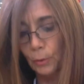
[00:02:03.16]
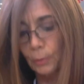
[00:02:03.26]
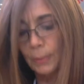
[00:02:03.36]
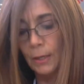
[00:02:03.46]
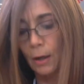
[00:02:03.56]
will
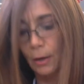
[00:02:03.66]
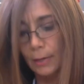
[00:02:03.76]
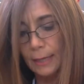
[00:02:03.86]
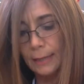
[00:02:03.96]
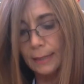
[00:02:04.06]
be
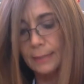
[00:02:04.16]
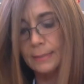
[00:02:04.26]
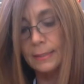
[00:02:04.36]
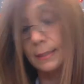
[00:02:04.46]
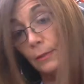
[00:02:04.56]
heartache
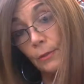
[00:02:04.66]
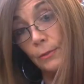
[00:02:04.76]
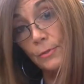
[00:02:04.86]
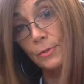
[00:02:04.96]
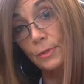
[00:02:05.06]
and
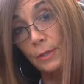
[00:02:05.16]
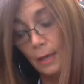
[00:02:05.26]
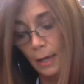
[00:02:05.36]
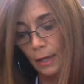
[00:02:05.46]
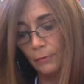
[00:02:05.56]
tears
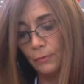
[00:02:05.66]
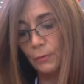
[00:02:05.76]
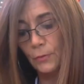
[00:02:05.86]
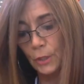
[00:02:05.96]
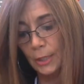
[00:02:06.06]
if
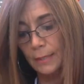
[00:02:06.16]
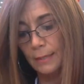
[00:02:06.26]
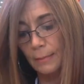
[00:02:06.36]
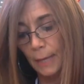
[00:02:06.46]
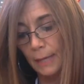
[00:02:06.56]
you've cheated
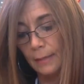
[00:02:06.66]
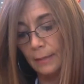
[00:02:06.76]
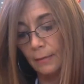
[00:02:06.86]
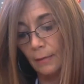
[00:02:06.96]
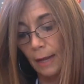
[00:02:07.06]
the man in
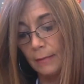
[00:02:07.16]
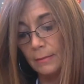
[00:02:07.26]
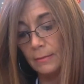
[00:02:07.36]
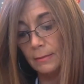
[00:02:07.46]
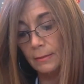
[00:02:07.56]
the
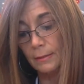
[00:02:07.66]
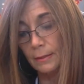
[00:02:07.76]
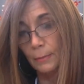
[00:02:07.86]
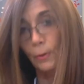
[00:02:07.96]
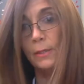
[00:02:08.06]
glass.
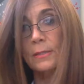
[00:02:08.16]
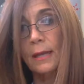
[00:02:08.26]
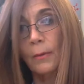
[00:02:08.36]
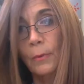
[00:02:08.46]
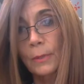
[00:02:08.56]
Boy, isn't
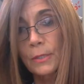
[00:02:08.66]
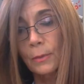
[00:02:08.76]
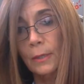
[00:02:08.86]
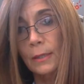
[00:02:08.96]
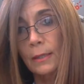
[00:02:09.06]
that what we're
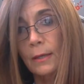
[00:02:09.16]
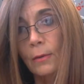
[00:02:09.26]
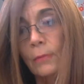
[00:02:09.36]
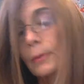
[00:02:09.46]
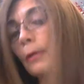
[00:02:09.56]
doing in the
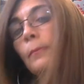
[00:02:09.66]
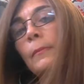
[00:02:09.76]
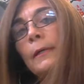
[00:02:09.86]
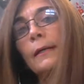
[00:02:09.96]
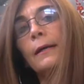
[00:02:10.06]
yoga room,
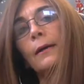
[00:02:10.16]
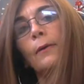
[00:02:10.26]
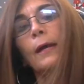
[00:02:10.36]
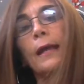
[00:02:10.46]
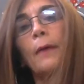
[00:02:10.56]

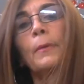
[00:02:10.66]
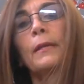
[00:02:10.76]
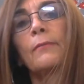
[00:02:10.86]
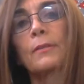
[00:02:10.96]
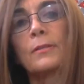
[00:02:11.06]
right? How
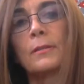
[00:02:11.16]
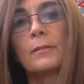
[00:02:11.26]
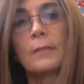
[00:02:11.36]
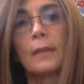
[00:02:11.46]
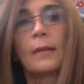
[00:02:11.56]
many of us can
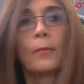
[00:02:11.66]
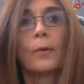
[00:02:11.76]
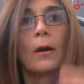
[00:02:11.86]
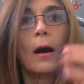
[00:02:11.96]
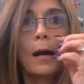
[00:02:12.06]
say that
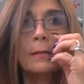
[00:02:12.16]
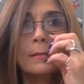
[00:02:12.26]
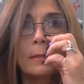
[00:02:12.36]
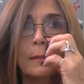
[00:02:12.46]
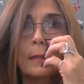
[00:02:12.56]
we're
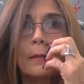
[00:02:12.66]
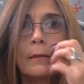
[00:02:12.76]
honestly